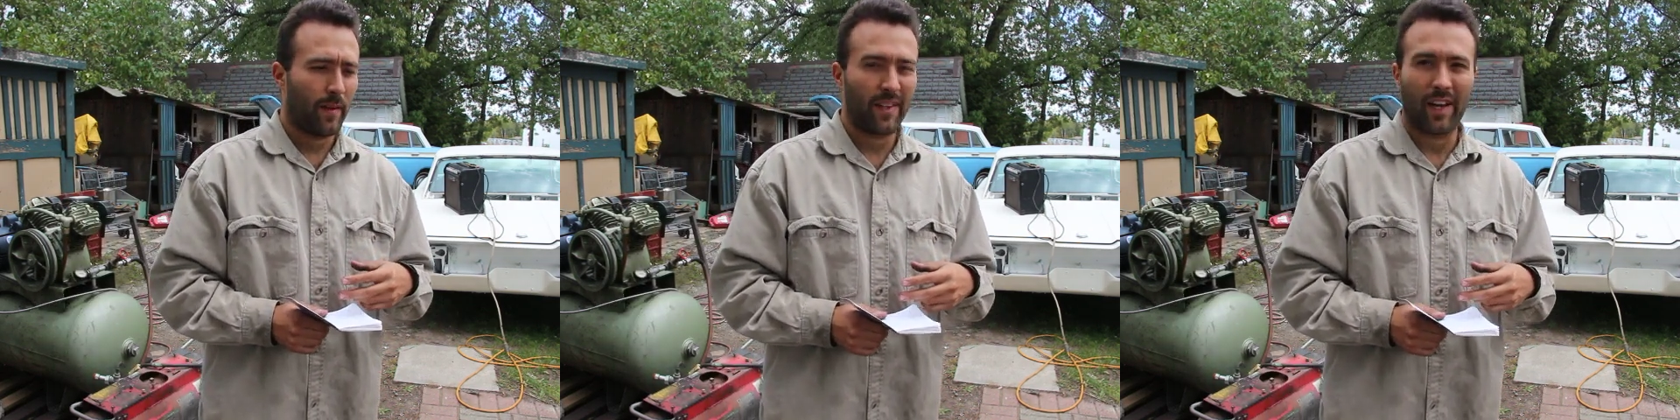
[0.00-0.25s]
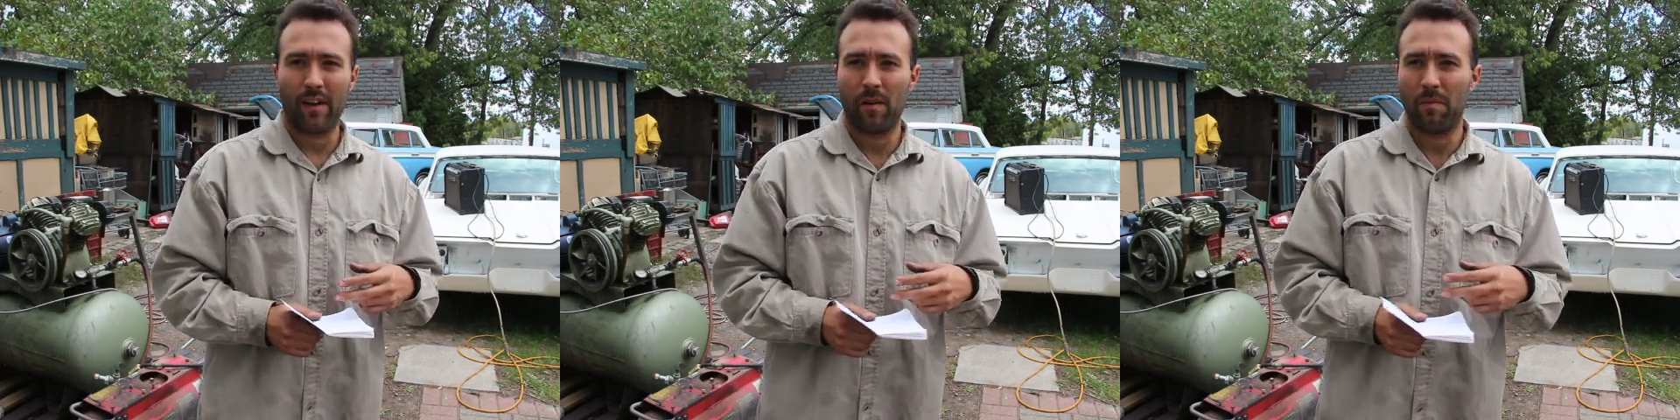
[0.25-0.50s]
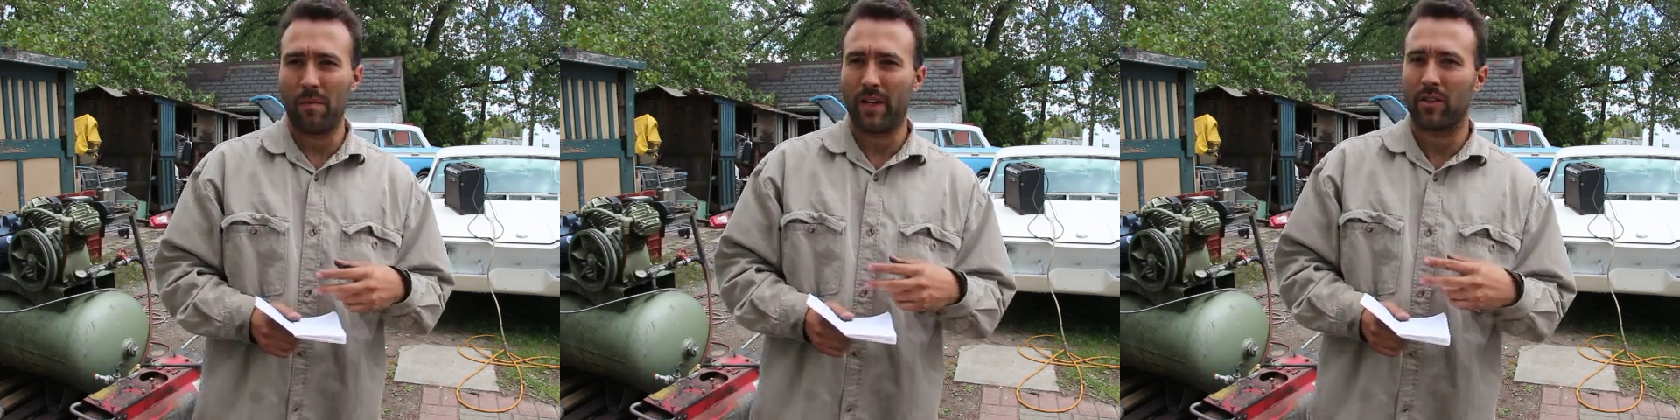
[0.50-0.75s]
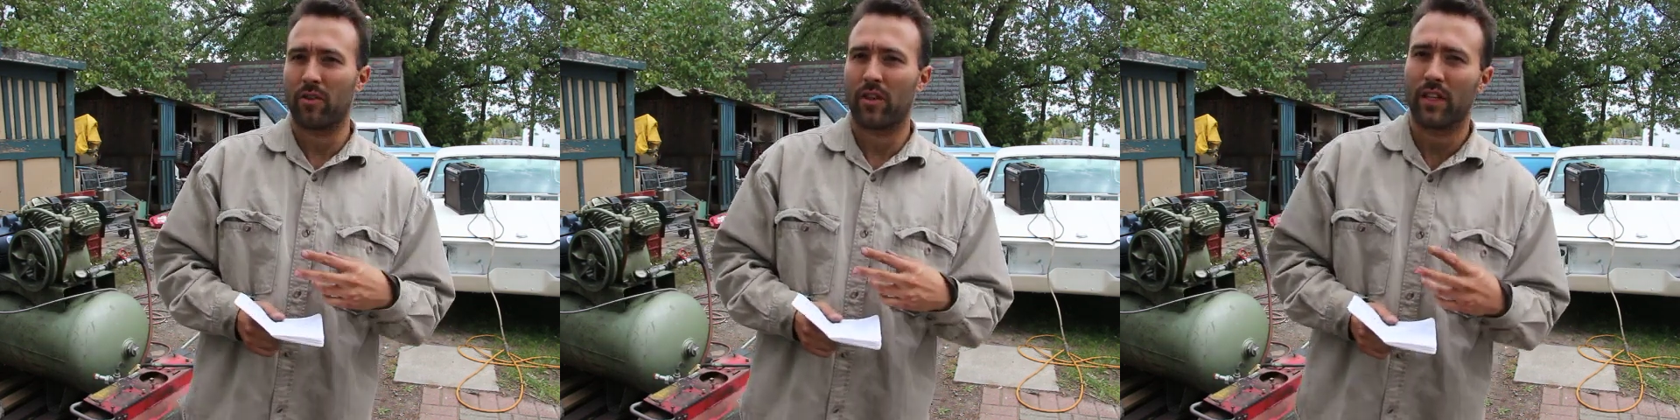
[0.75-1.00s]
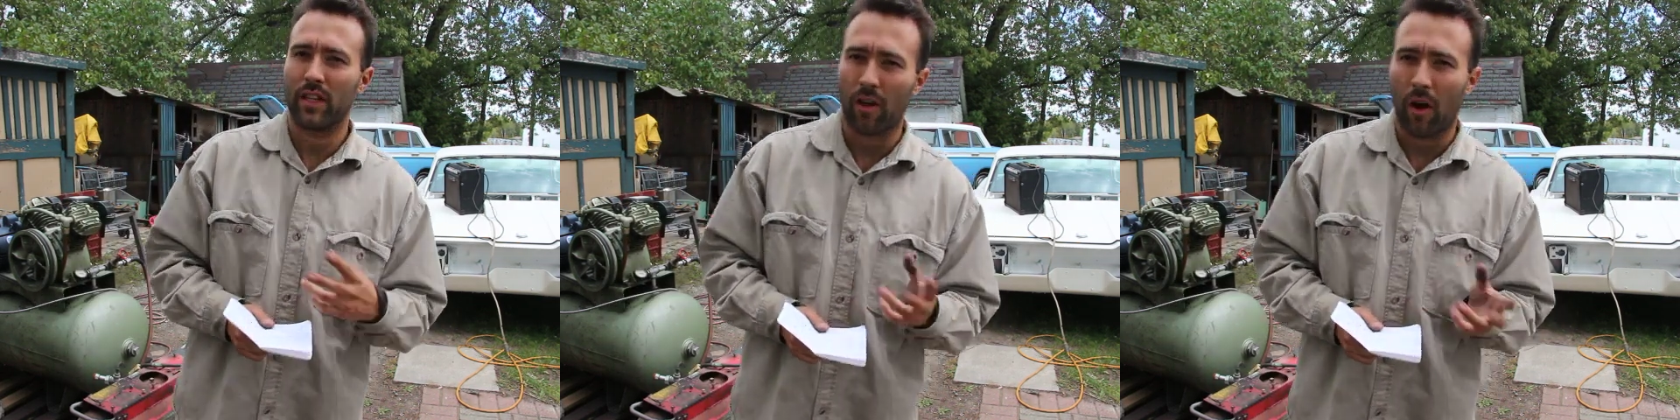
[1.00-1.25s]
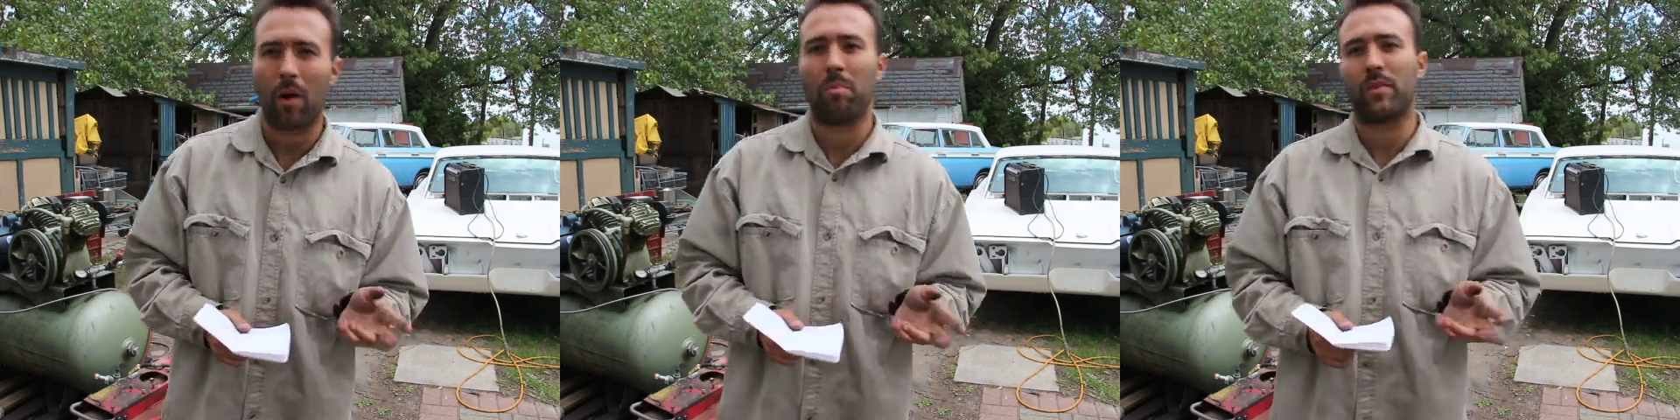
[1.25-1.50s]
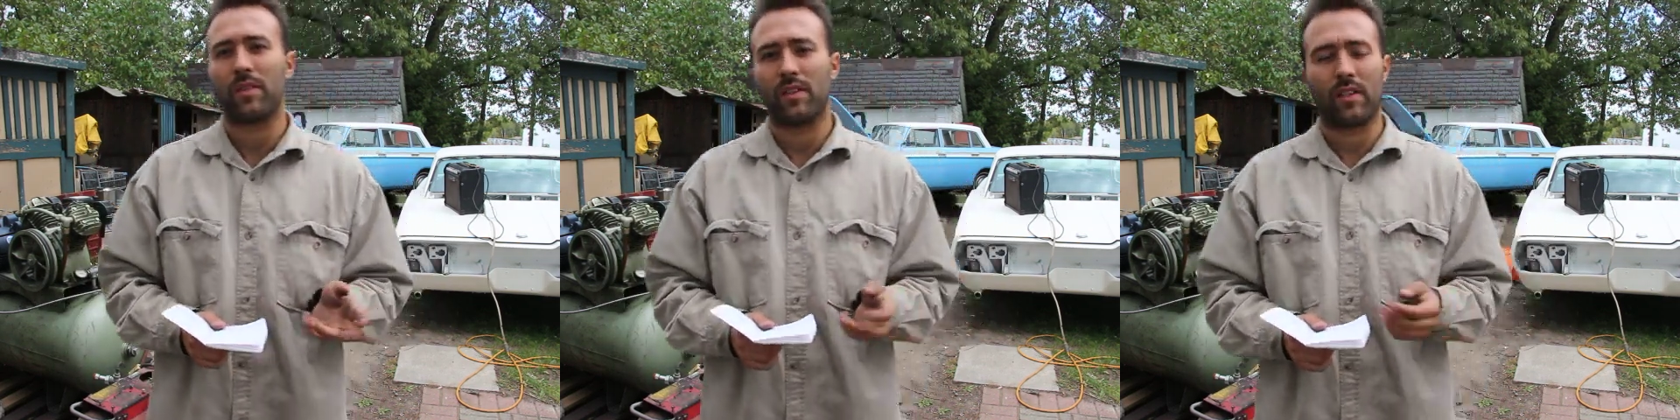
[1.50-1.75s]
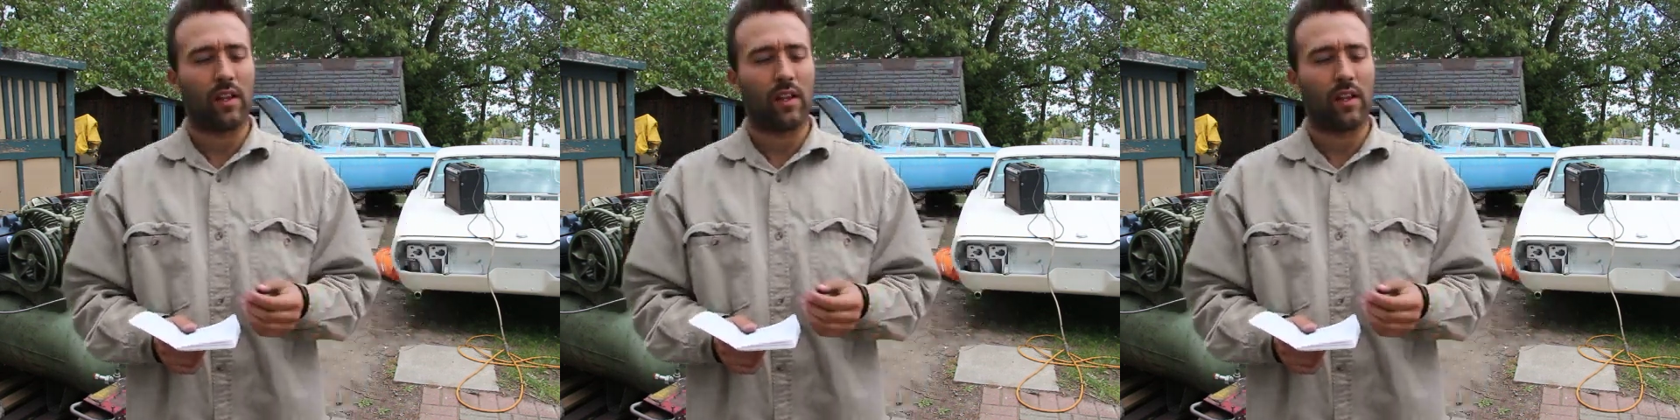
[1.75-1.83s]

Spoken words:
diametrically opposite.